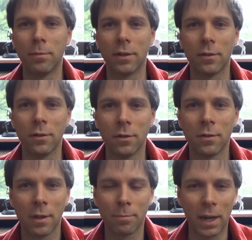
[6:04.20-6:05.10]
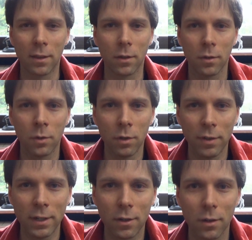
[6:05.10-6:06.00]
able to make those cool
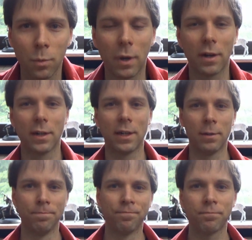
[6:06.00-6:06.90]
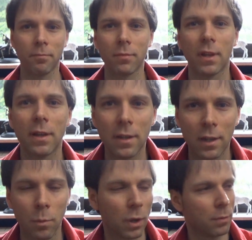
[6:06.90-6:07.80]
videos
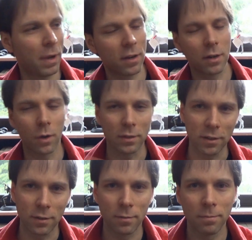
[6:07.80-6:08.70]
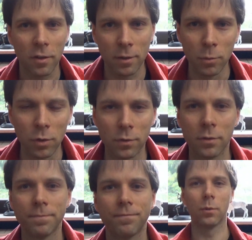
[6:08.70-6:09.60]
where the background is removed.
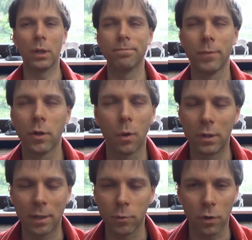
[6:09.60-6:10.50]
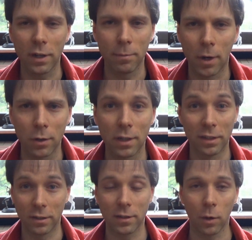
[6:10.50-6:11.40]
Well, you know what I'm talking about.
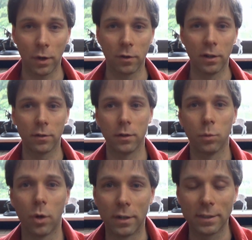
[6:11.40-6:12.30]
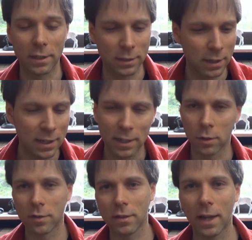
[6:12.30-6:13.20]
This is how a green screen works. It
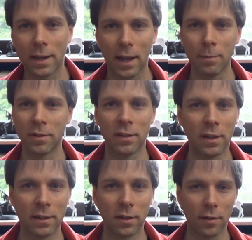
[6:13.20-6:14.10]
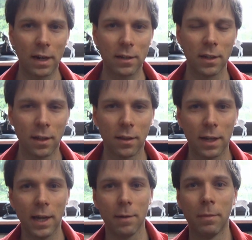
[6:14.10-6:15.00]
looks like I'm sitting directly in the
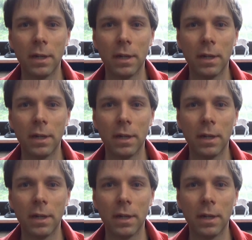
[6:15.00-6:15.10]
game.